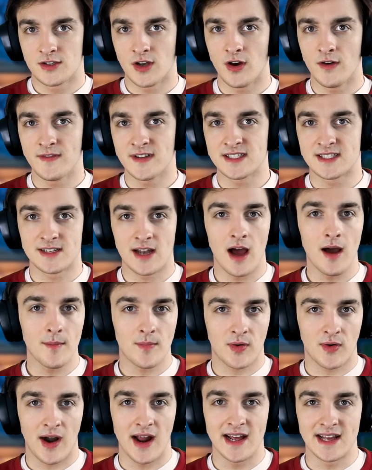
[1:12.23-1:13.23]
So if it's not
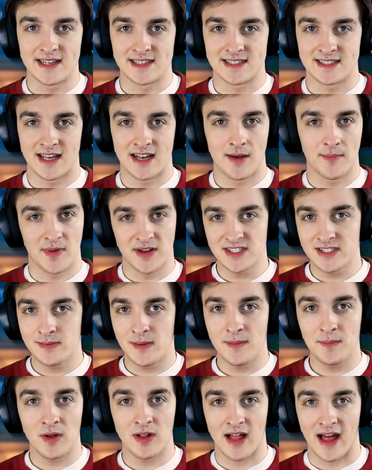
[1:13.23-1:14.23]
price and a bunch of
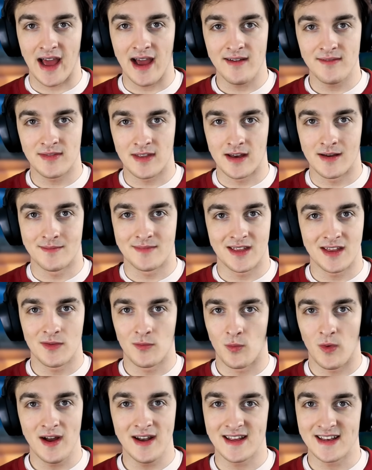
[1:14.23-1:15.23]
people have them,
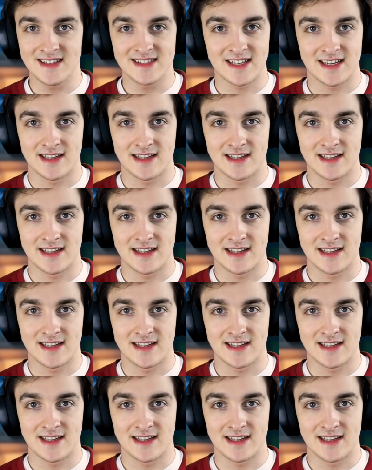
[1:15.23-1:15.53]
then what is